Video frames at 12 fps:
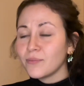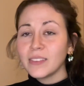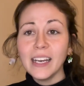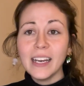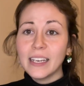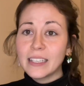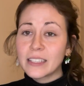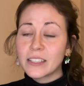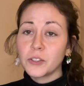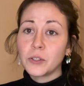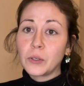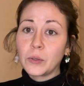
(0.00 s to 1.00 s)
and you
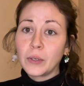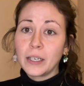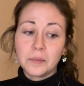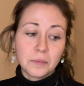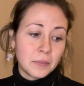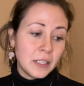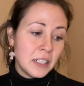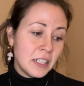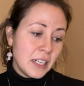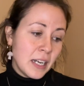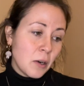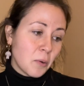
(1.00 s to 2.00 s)
know,
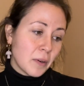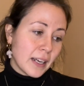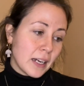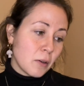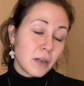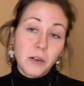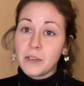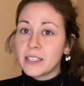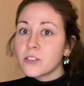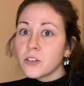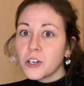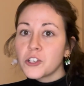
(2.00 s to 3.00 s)
when I was
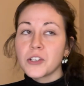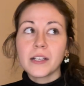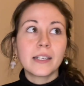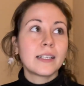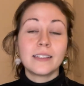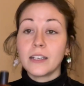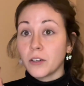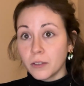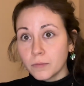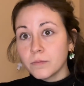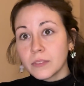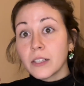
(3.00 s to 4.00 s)
searching,
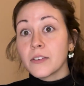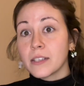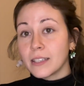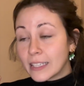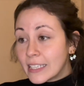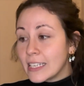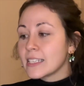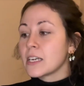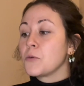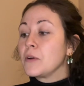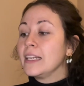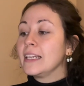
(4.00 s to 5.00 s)
and this is a
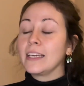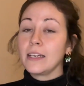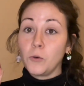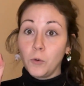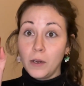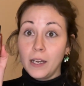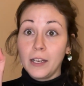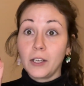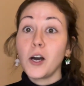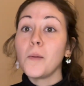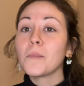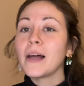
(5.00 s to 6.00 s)
really
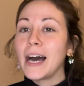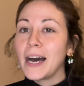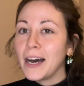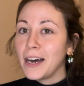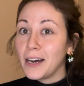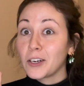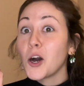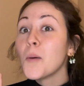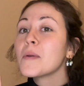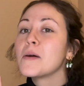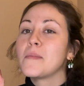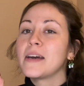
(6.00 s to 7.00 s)

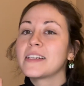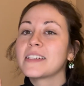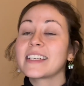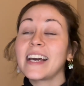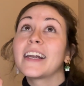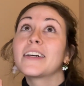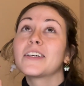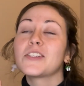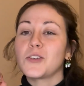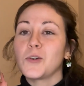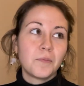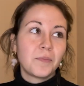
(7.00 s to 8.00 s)
compliment getter,
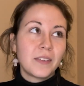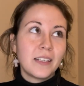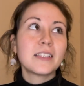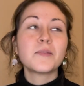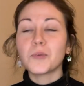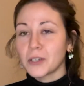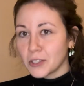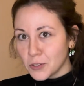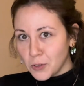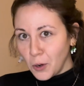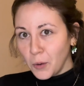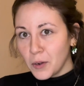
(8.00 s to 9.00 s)
so it's important to
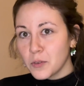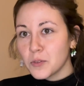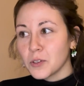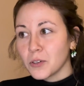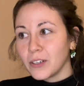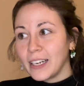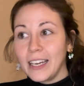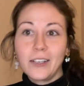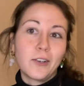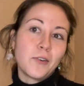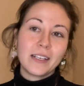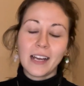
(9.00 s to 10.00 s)
know if you're like
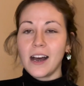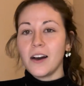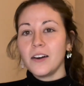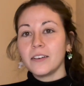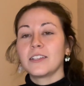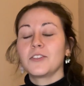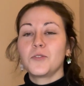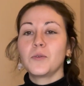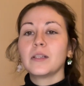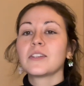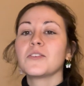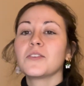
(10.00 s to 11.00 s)
going out and you
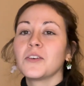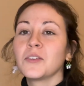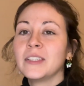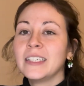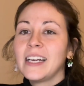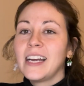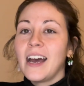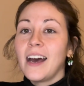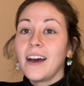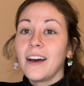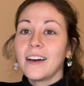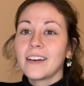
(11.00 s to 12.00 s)
want to, you know,
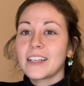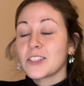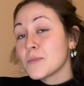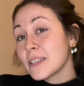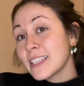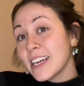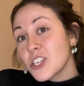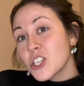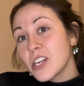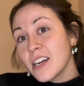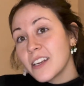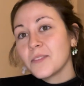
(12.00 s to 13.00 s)
get some
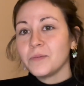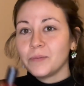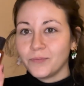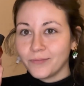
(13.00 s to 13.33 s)
attention.